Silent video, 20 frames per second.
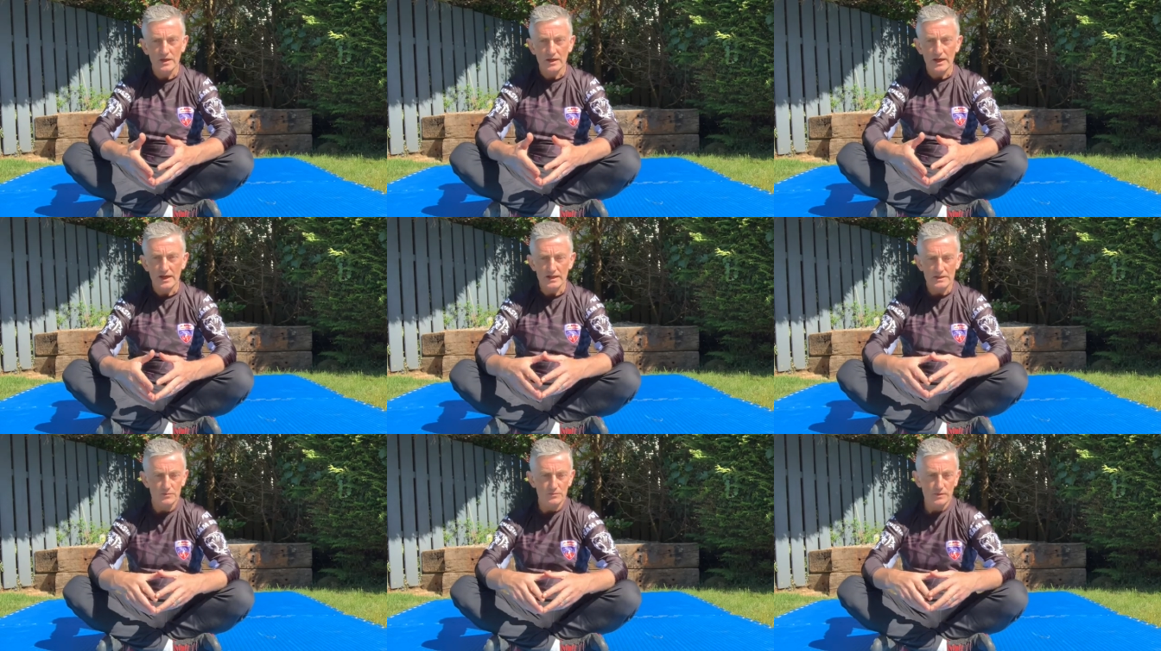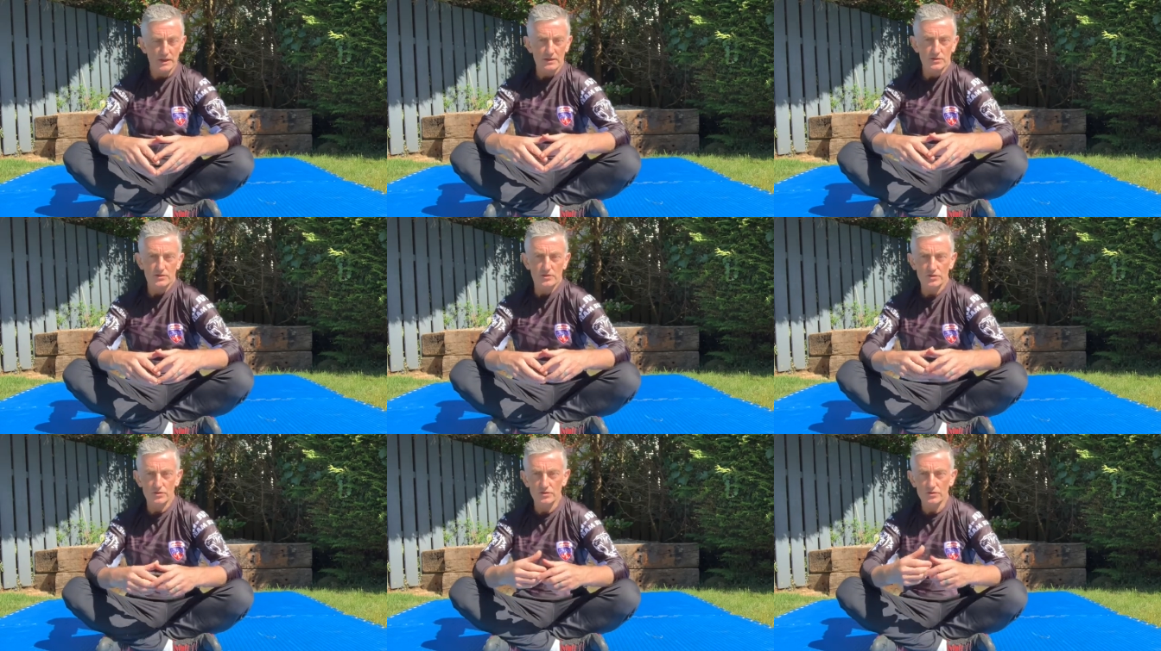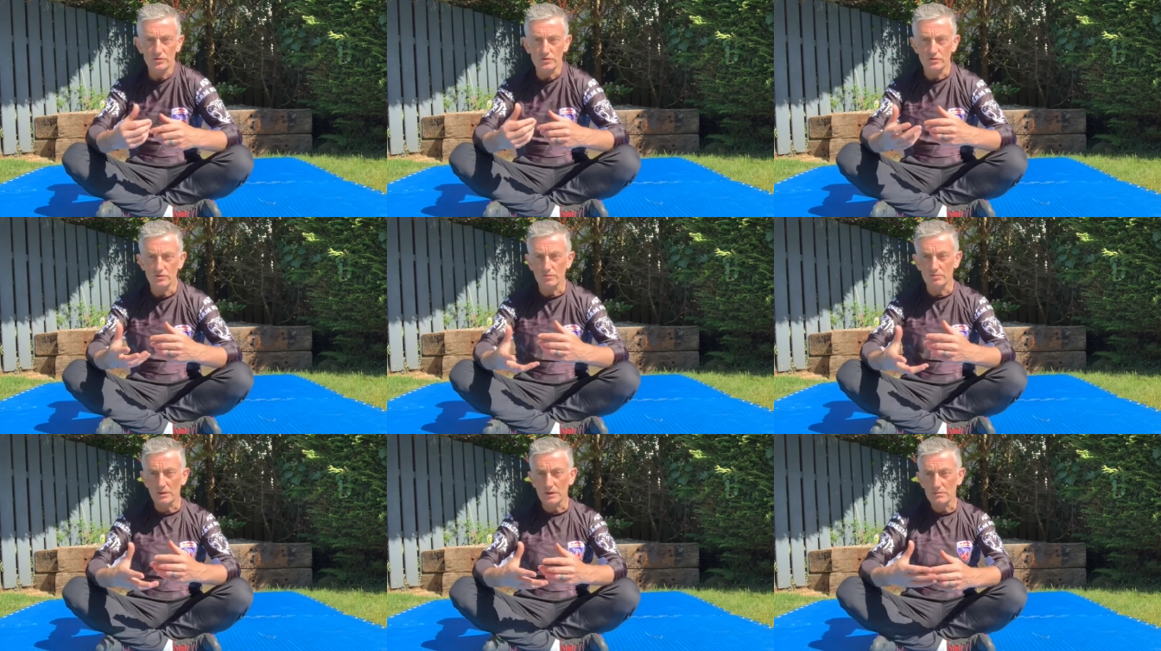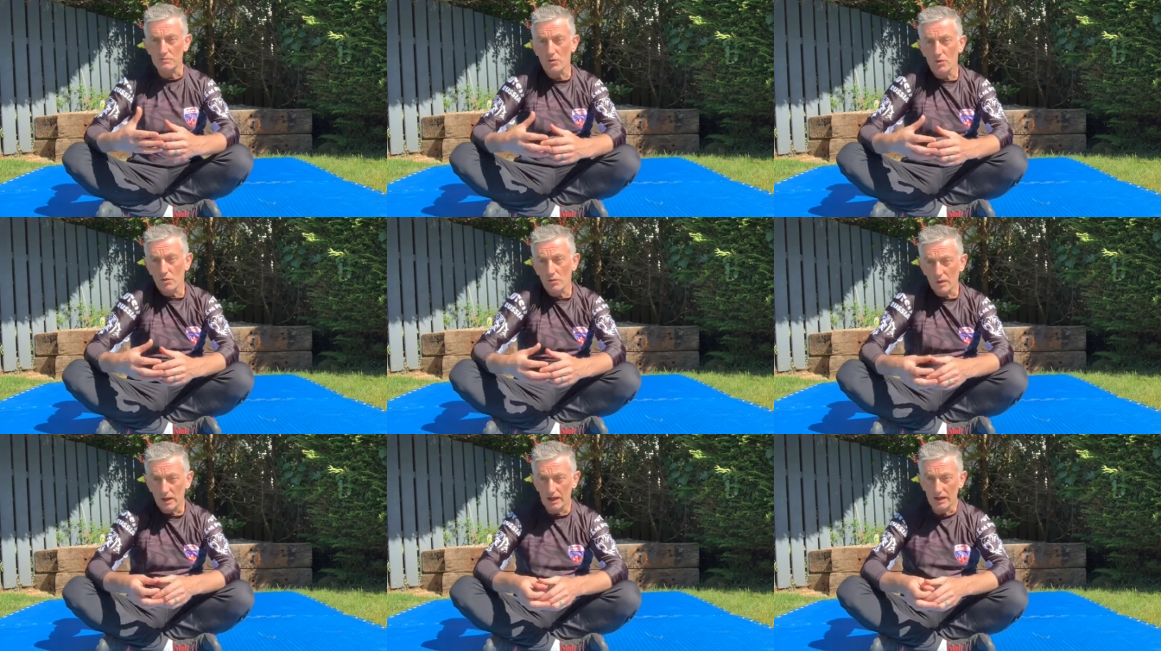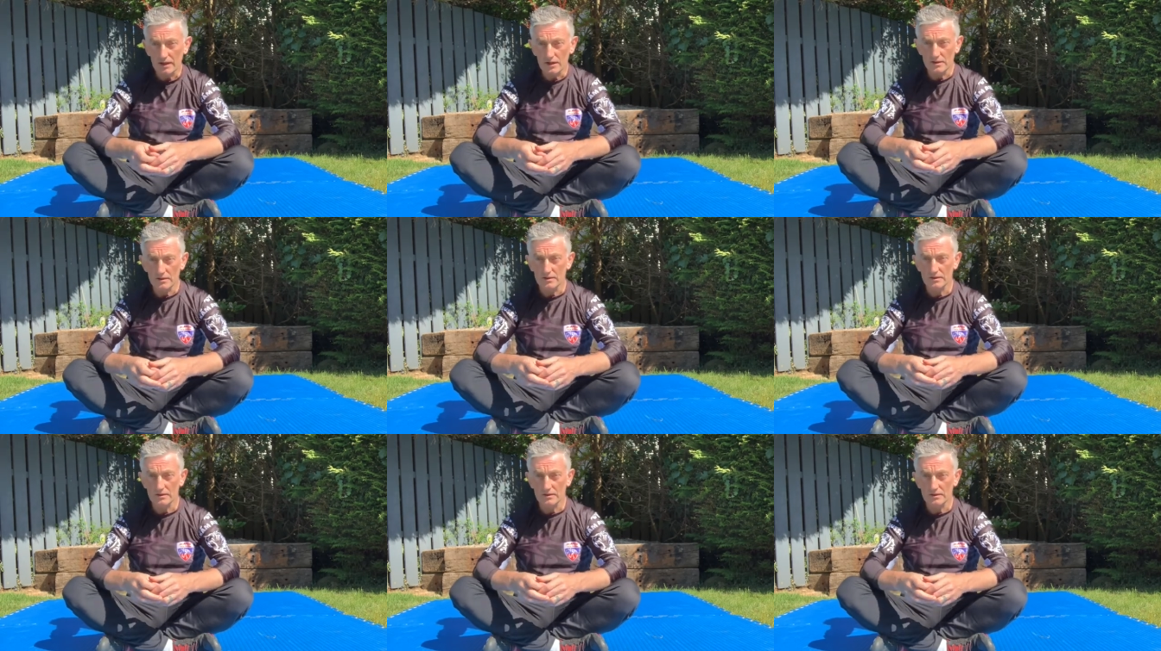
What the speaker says: It's meant to be mobile.